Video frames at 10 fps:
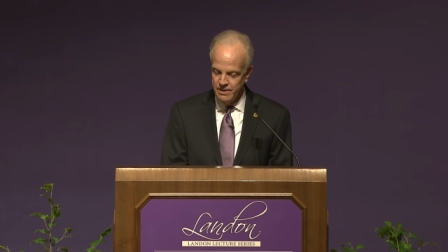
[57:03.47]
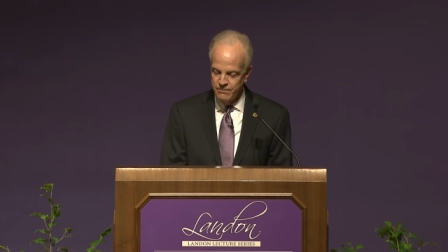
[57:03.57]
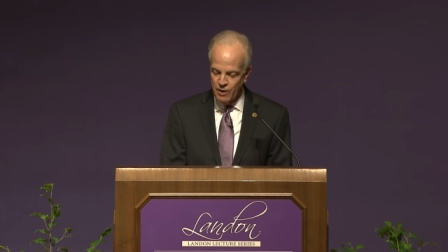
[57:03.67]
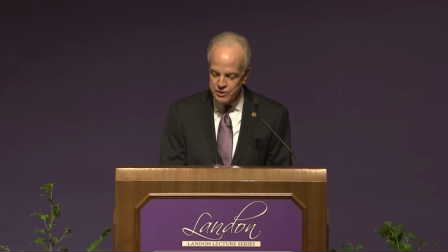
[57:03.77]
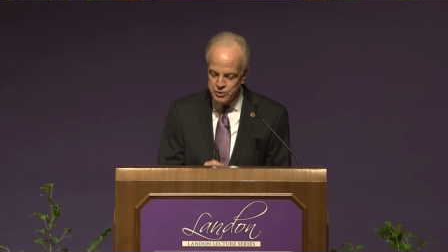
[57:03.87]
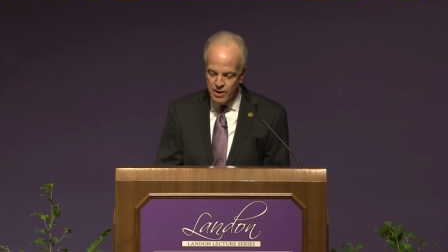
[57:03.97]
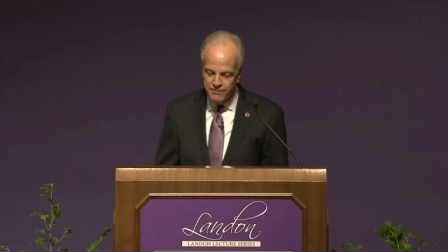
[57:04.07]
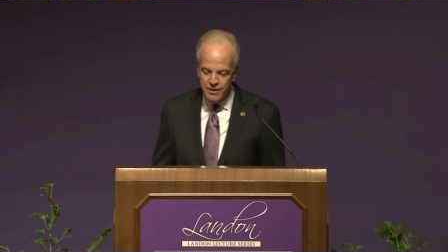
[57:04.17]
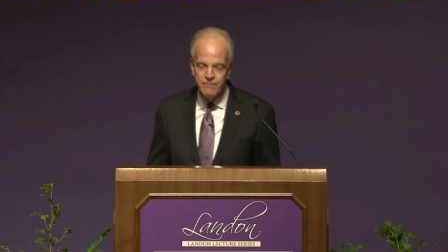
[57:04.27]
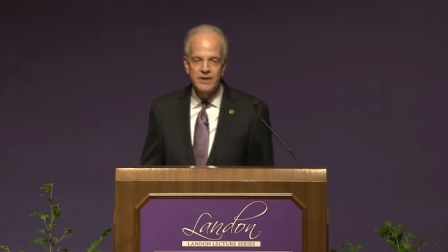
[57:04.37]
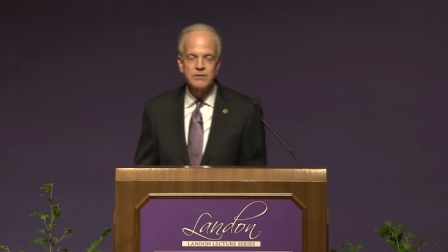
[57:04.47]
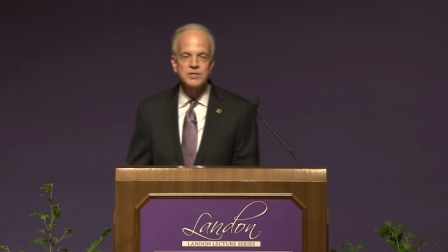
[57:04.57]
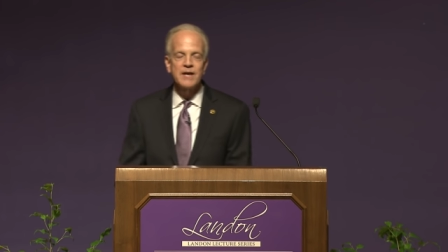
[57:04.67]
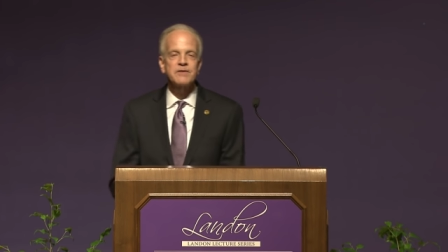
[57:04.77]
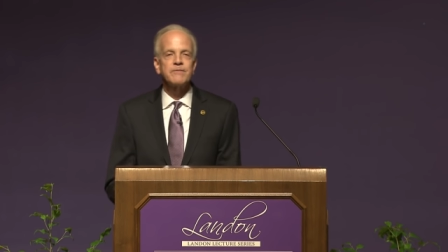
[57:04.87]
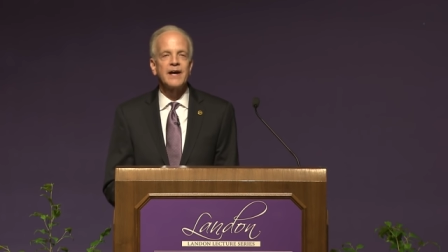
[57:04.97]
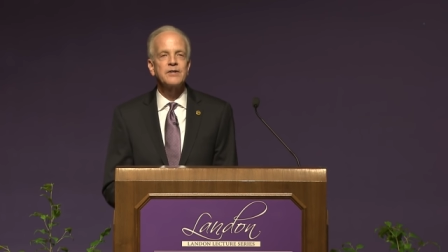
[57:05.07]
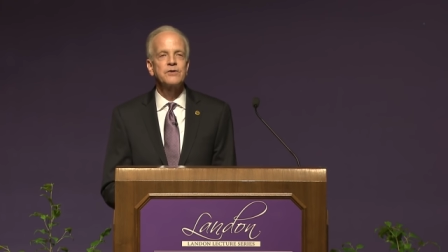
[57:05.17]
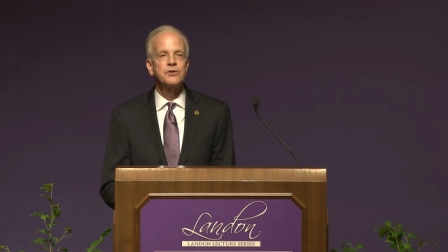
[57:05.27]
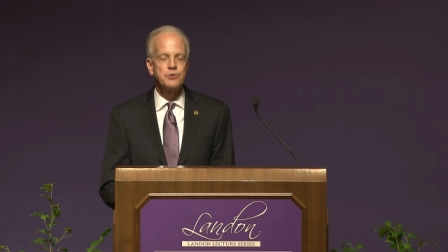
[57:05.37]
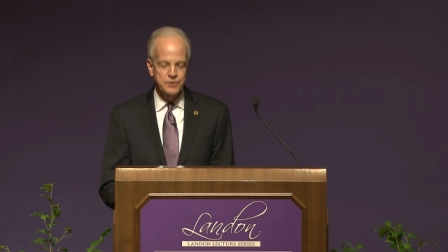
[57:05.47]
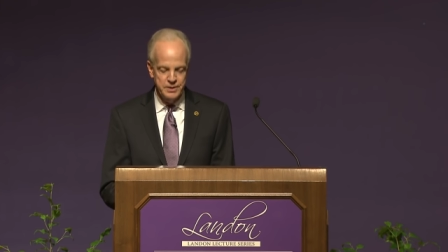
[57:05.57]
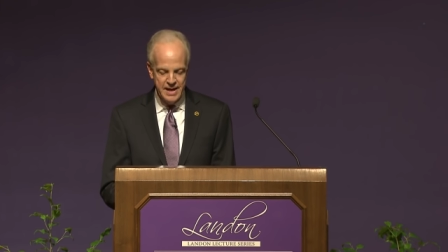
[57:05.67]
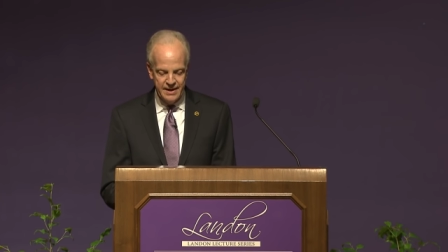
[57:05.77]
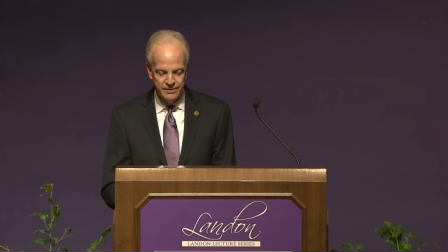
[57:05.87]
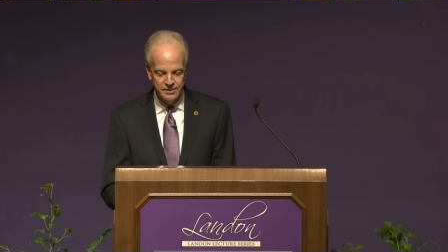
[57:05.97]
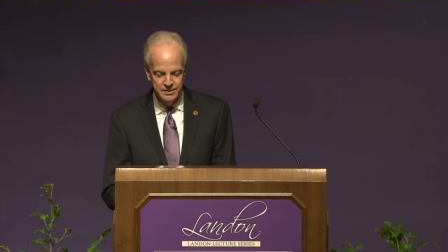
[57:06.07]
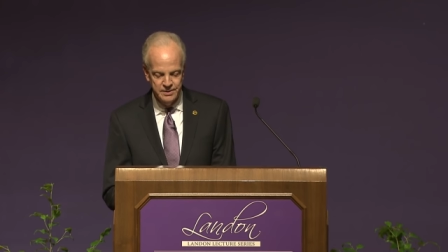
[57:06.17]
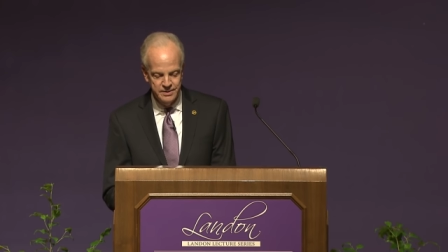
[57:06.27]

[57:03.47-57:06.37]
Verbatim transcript: Far too often, our veterans have to fight tooth and nail